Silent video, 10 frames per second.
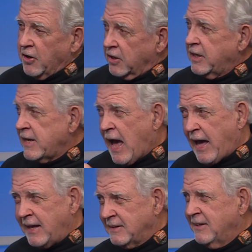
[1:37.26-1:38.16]
on a good
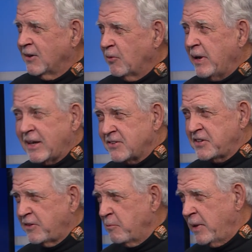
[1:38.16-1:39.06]
night, we can
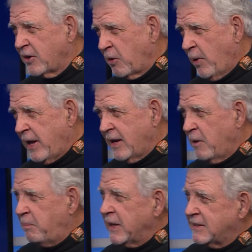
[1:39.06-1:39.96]
see the Milky Way
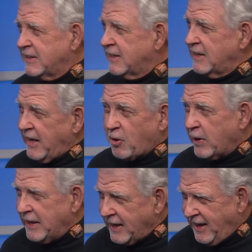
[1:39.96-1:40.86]
up at uh, Lake Whitney.